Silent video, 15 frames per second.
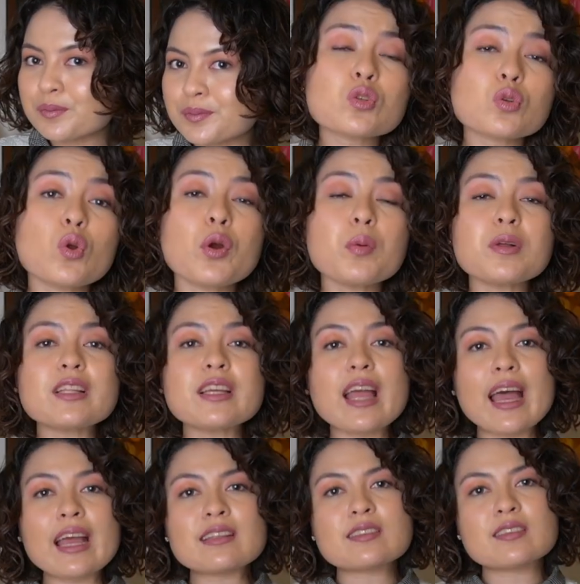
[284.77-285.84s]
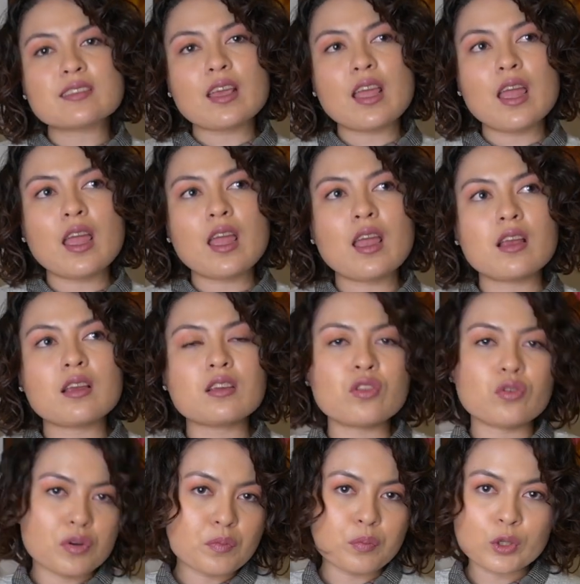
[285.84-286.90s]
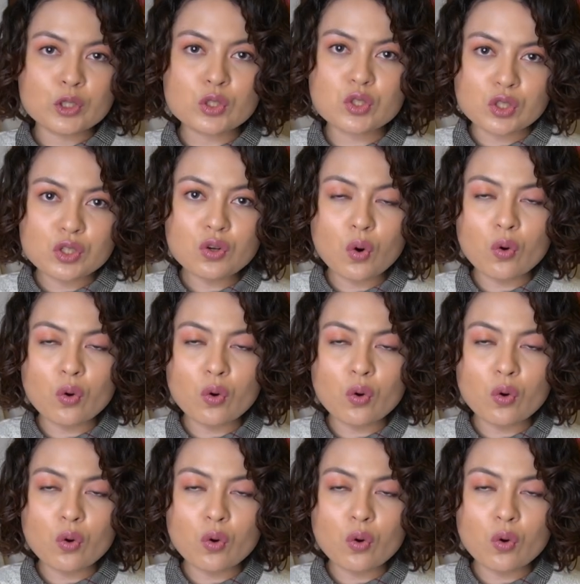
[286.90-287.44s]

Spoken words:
So normally I'd say either in person